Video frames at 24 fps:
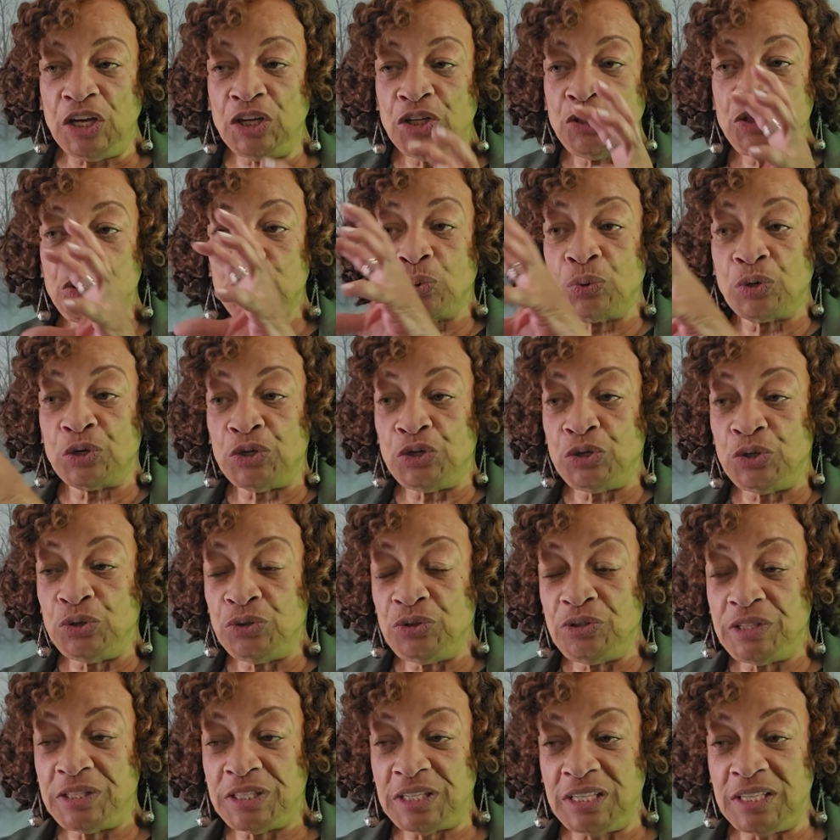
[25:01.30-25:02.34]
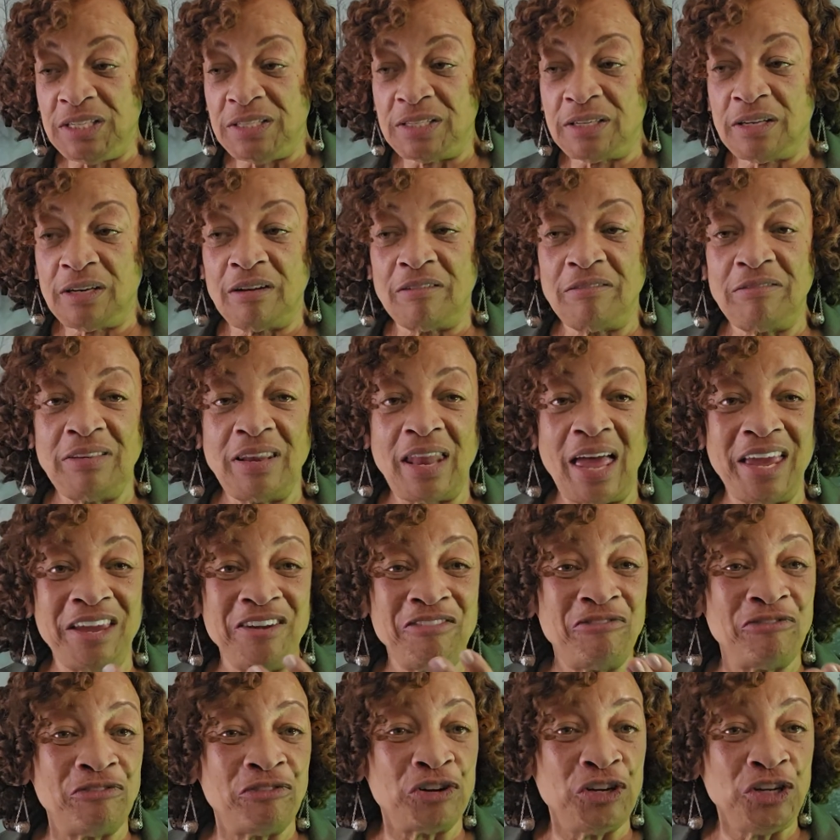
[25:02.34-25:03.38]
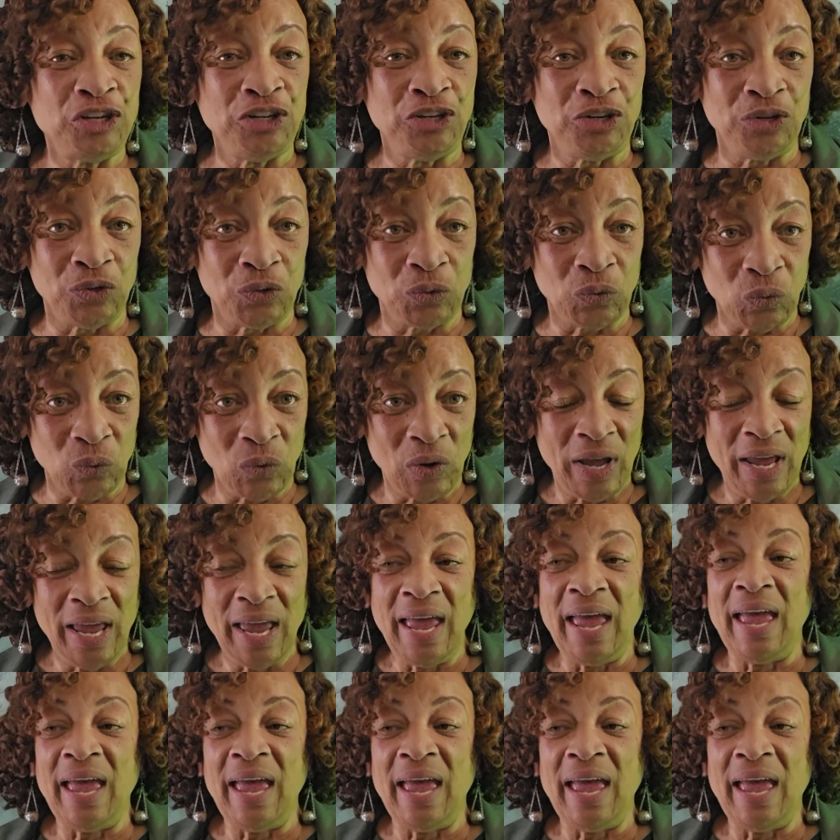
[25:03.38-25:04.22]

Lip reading: into a new season of life for you.